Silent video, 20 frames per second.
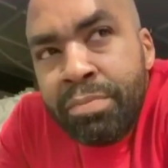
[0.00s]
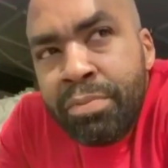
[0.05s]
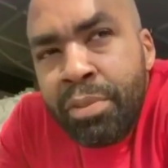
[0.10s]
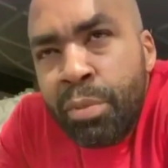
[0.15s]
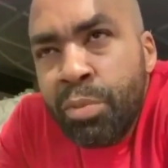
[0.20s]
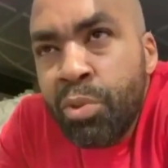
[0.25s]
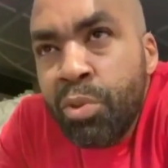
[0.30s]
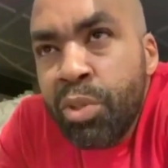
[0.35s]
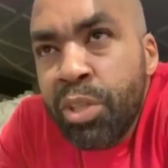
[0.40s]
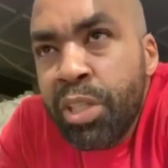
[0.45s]

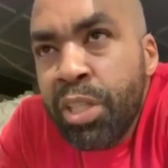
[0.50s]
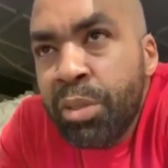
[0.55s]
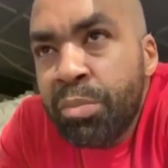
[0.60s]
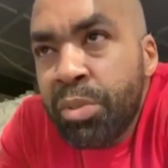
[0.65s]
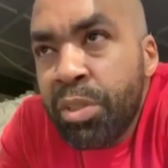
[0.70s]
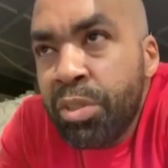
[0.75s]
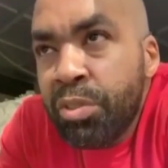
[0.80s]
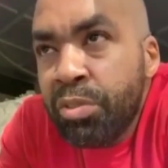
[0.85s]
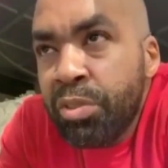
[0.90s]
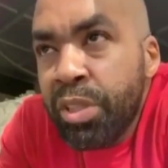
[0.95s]
probably looking at
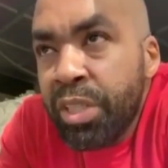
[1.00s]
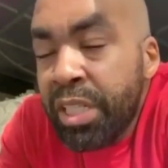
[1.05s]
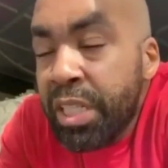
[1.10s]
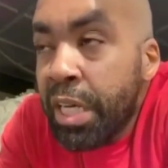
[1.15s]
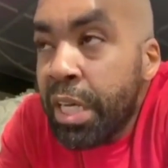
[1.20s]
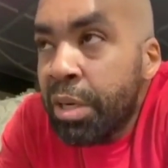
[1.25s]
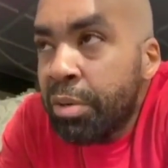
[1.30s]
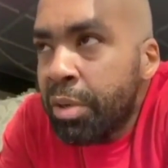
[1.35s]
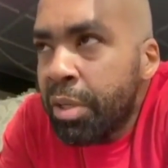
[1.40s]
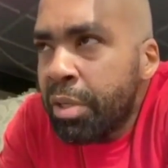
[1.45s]
me and going,
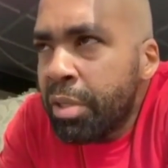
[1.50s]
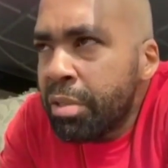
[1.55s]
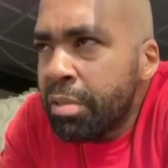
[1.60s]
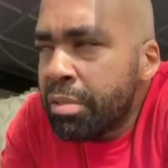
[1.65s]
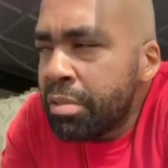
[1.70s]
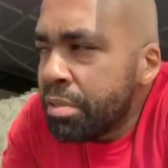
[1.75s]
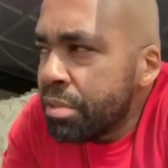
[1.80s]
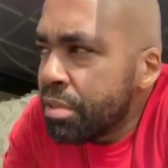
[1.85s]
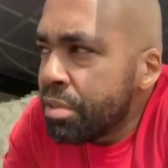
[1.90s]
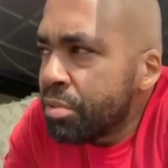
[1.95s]
yeah, well,
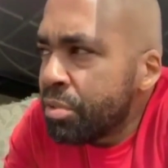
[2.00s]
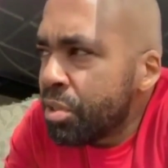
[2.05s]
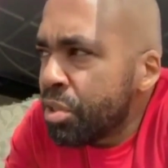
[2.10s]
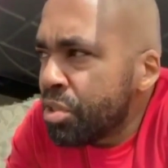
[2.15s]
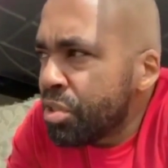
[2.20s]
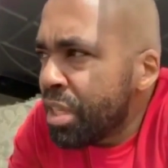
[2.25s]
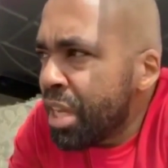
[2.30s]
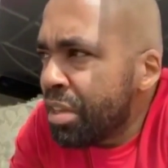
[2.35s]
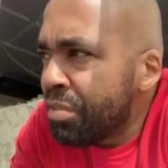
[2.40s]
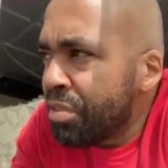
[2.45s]
it's
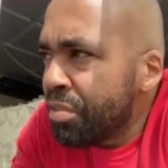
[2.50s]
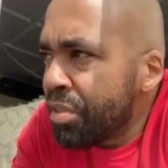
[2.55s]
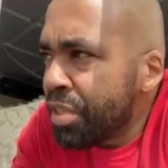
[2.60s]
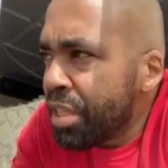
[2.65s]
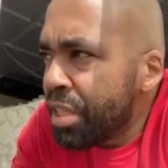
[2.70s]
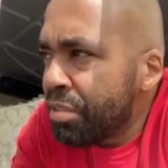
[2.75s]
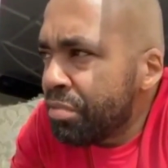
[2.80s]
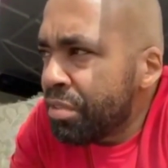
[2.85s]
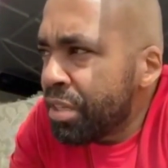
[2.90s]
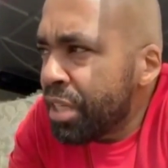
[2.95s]
because you have
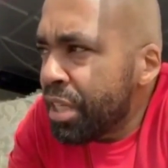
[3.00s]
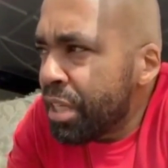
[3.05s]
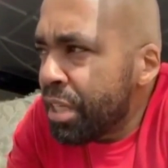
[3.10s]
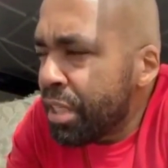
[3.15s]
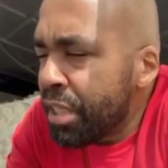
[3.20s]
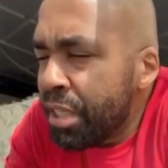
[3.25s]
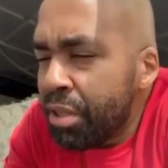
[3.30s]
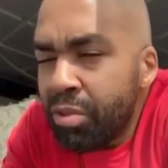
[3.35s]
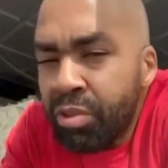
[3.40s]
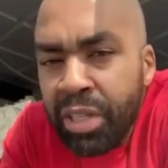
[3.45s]
everything figured
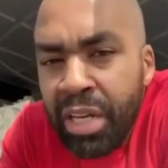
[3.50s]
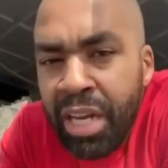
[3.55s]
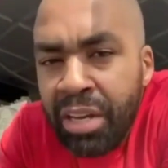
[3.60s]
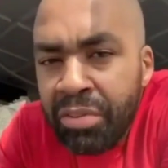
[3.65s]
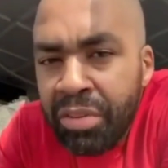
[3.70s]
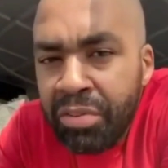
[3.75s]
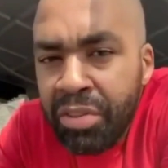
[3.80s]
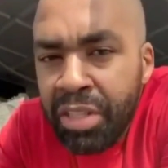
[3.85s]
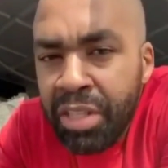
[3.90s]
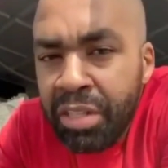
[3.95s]
out. I don't
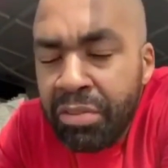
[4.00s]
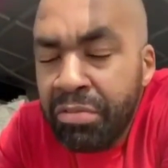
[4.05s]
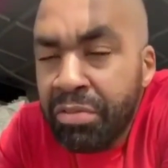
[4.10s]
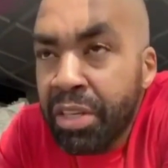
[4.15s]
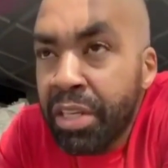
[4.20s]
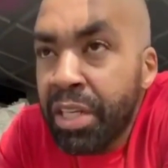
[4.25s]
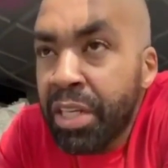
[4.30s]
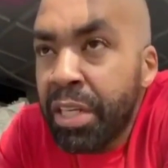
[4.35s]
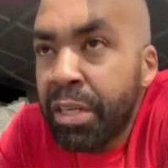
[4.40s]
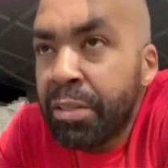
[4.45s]
have everything
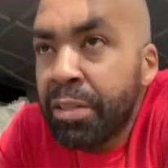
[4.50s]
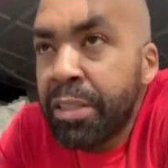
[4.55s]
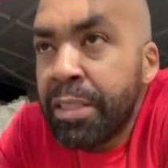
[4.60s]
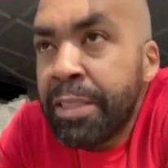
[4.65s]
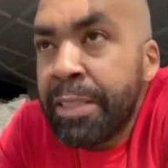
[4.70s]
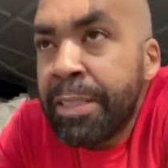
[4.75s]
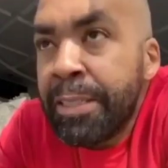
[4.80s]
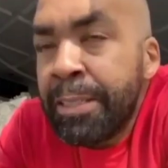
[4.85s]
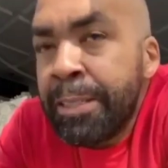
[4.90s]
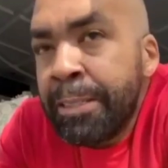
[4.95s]
figured out.
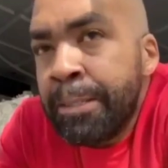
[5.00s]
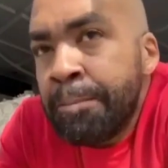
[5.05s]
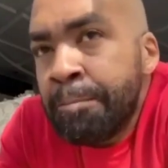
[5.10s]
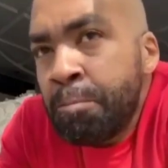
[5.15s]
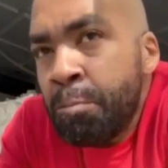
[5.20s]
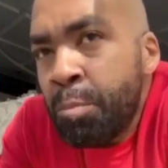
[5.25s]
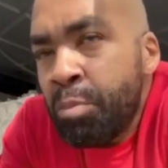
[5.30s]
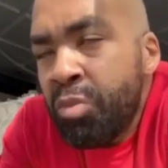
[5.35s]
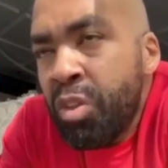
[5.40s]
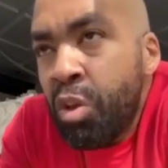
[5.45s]

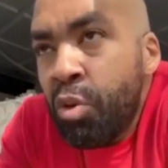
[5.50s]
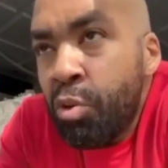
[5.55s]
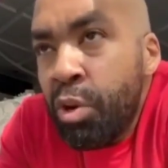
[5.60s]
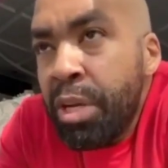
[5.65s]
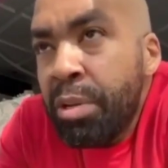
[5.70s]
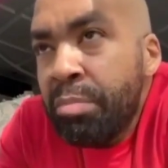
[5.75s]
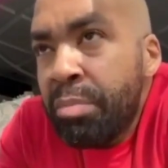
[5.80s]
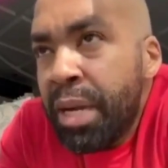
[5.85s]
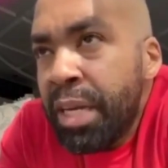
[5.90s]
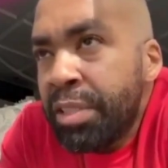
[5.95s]

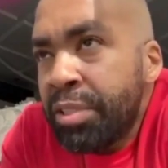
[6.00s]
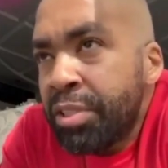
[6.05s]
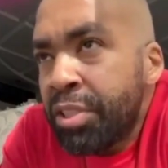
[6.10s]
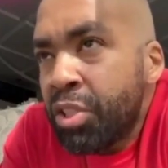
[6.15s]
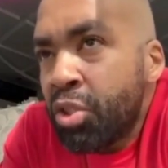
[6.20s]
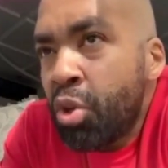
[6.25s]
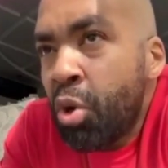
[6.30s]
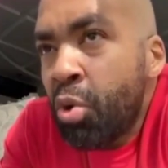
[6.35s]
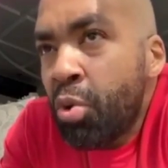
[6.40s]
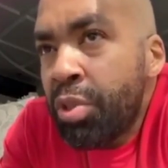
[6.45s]
Going back to
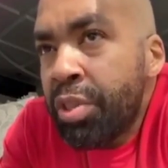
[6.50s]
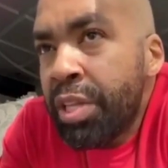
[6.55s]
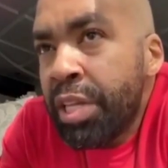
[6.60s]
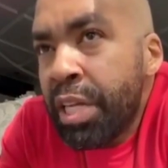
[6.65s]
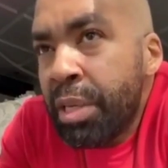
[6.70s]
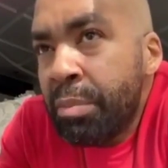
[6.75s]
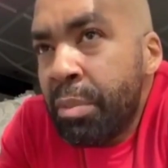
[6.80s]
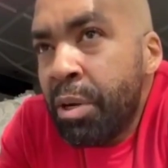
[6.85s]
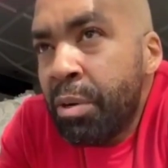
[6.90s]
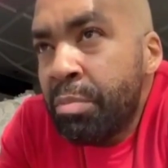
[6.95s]
this whole
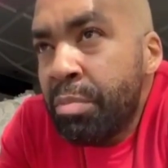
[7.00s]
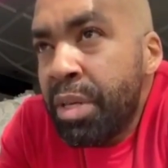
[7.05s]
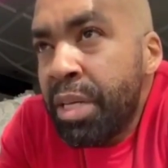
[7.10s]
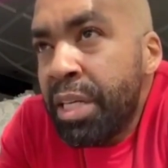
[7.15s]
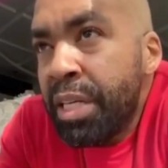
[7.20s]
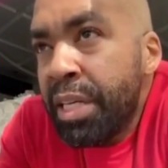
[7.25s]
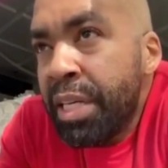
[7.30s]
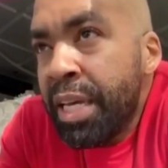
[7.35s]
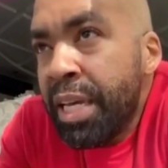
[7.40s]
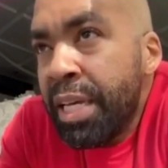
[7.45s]
thing about
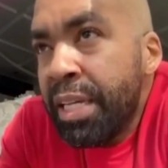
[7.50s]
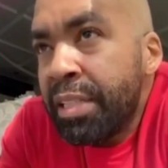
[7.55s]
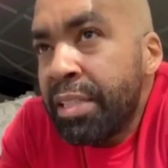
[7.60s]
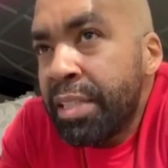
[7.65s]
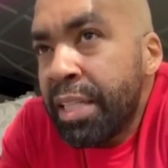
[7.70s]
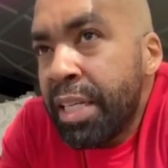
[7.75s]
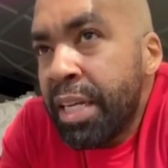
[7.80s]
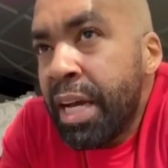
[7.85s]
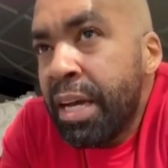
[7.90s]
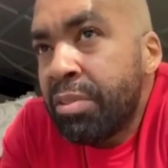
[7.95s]
being
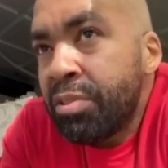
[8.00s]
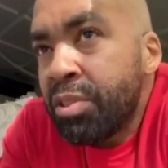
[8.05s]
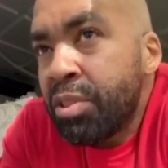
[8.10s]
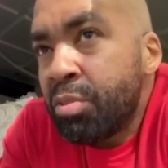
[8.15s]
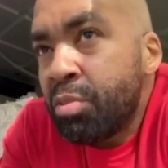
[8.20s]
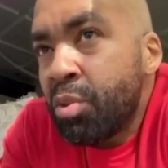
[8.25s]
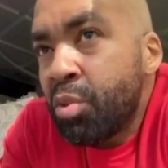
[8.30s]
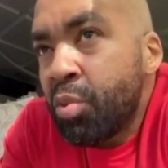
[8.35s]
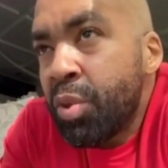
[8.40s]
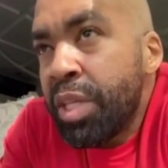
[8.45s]
held
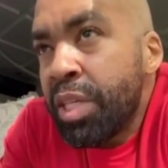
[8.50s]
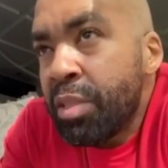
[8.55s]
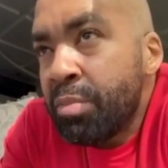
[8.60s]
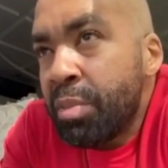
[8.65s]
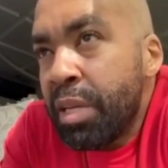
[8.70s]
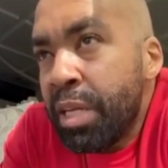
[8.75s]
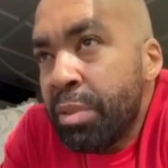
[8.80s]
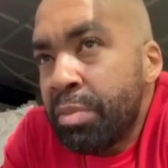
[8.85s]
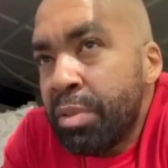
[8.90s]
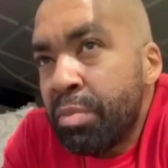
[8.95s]
accountable, we as
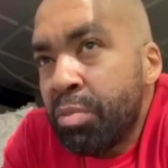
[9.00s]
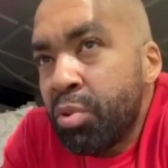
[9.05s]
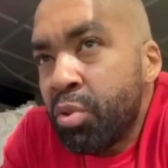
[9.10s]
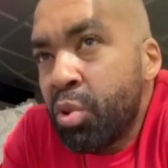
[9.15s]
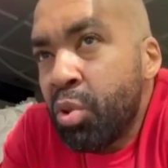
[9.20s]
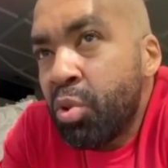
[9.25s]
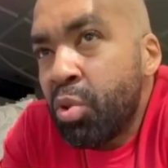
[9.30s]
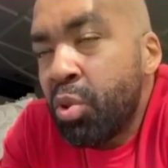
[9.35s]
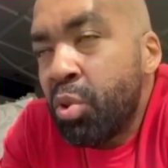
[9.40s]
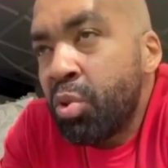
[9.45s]
black people
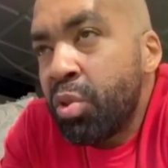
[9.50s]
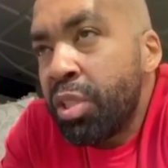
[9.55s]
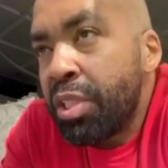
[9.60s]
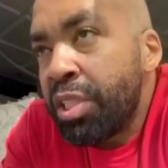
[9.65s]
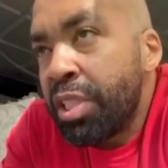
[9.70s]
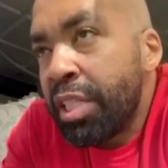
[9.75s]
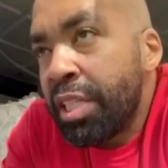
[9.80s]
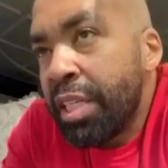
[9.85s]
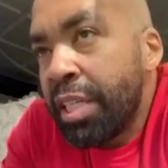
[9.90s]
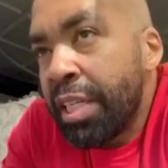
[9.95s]
don't hold
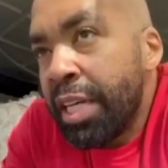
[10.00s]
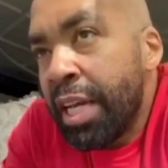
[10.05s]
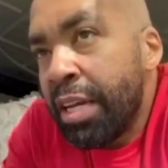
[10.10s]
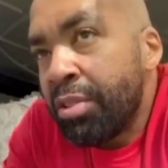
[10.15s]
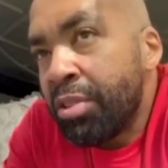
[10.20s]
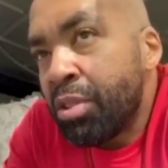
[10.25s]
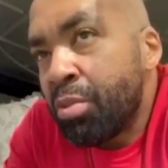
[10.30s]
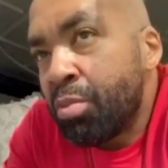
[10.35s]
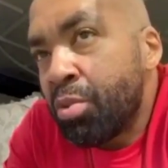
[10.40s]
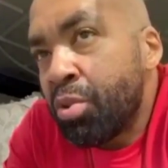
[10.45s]
each other
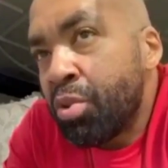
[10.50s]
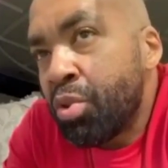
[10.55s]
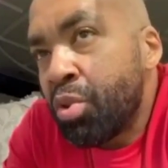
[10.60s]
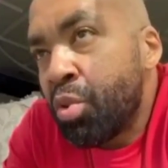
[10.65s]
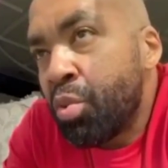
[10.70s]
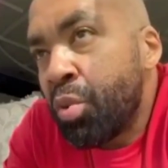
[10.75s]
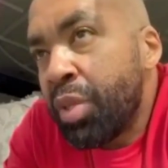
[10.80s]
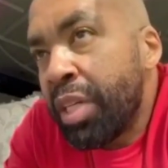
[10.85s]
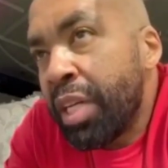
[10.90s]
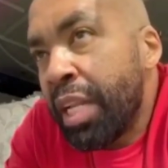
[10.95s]
accountable,
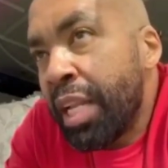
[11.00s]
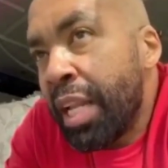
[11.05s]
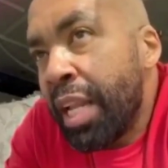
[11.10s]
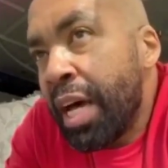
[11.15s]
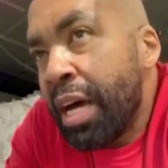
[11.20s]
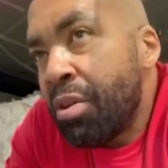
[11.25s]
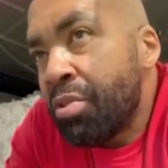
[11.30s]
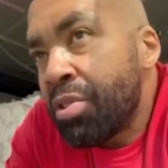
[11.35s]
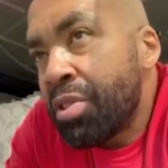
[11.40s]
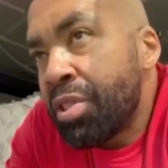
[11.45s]
so we
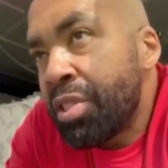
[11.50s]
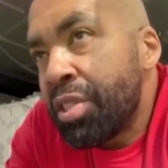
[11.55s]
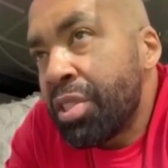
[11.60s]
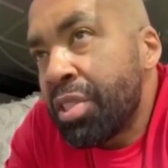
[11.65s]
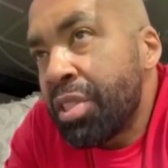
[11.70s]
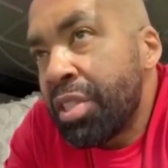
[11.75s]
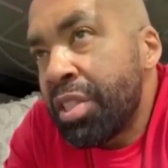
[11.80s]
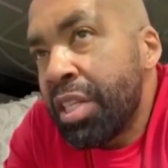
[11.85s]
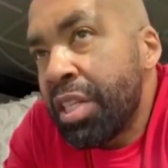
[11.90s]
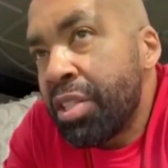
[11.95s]
allow
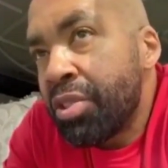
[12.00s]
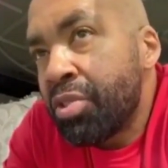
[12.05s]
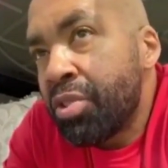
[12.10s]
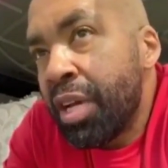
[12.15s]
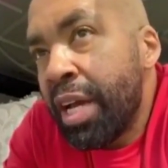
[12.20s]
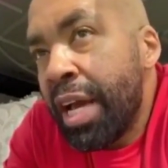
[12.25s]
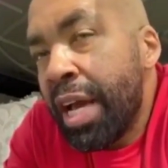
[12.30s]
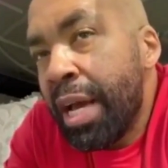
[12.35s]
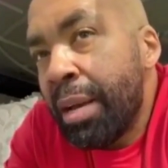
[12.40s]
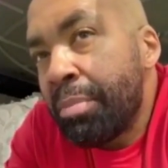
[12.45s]
certain things
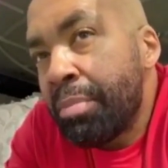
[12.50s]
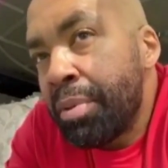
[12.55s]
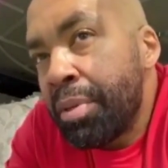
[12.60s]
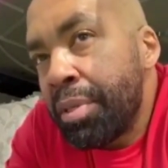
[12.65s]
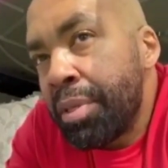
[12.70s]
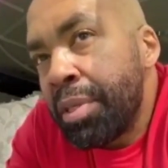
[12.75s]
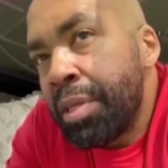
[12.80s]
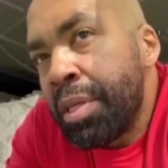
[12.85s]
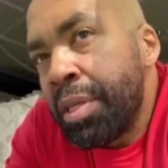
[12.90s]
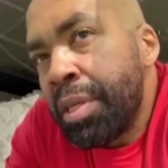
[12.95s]
to
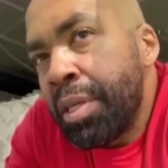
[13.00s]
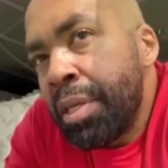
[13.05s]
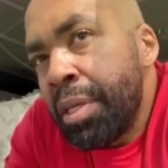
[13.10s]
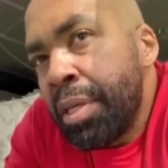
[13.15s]
happen,